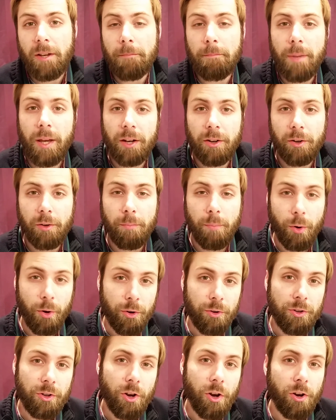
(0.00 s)
better
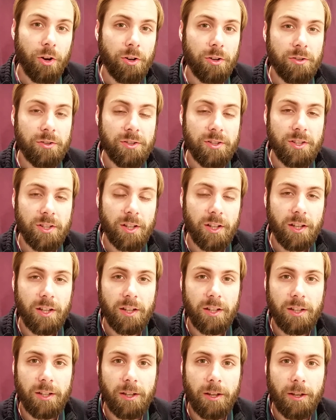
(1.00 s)
burn cards,
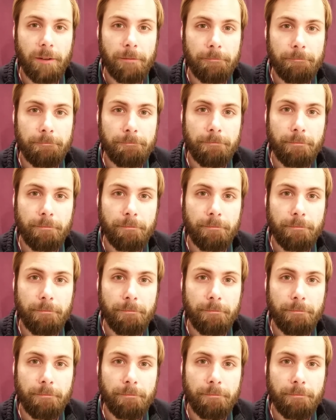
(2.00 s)
some